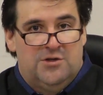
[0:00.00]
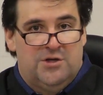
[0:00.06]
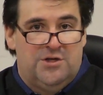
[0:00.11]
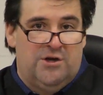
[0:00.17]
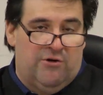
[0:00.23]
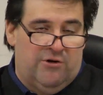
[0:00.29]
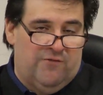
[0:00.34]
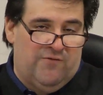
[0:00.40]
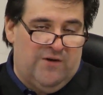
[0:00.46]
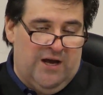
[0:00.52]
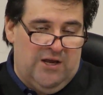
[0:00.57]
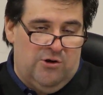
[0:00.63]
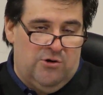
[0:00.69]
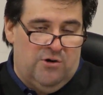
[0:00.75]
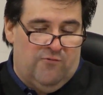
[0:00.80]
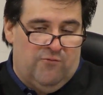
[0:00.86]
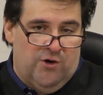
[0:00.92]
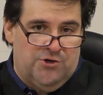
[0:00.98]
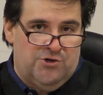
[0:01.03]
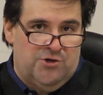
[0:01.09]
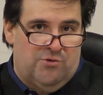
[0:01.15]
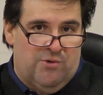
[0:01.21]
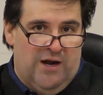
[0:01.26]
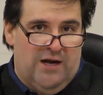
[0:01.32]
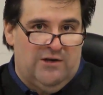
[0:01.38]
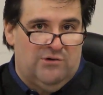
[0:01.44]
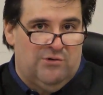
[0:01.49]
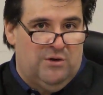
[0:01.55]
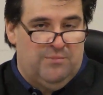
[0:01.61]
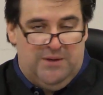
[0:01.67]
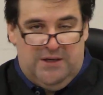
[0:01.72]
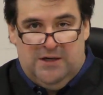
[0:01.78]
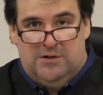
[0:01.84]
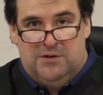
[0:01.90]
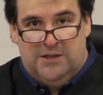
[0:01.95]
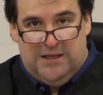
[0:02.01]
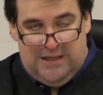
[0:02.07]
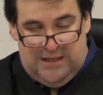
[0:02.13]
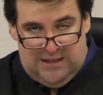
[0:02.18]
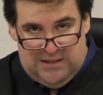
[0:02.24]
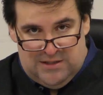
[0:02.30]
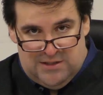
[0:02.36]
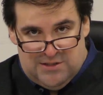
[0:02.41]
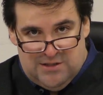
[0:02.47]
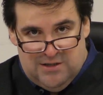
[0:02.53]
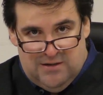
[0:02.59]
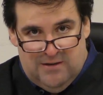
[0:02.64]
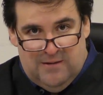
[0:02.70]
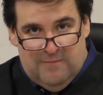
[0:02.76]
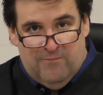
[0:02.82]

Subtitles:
to notify you of what your right to appeal is.